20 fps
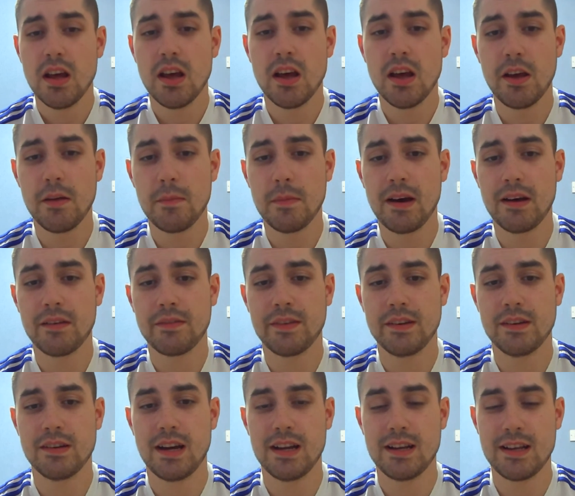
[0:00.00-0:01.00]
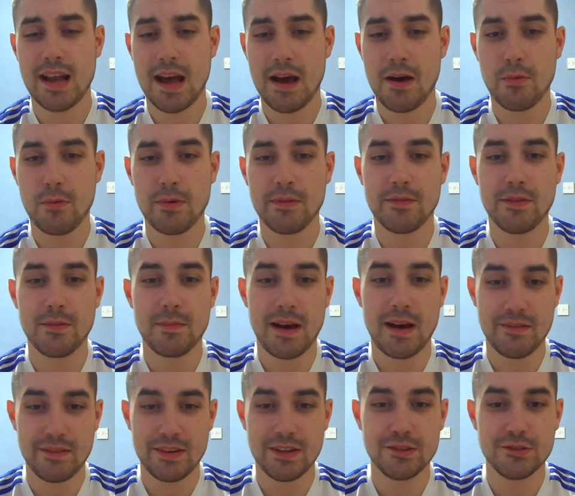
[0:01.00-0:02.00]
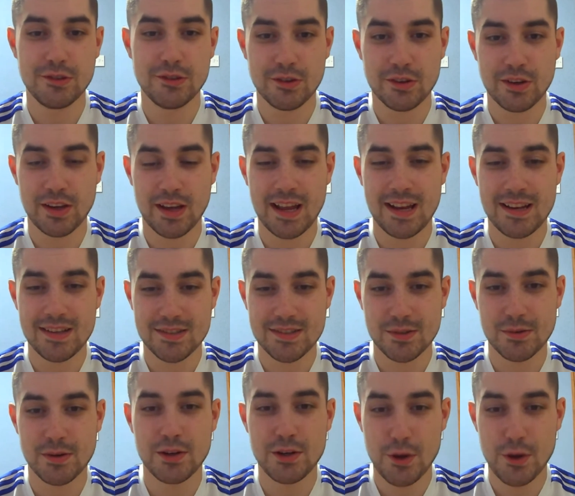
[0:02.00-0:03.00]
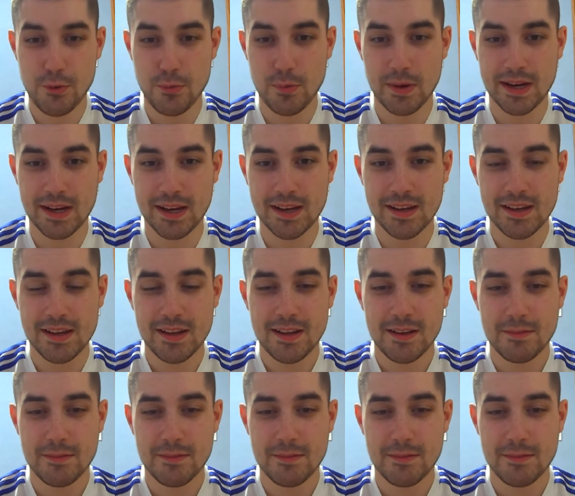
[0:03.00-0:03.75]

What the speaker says: But I feel like now with them having a look into a new winger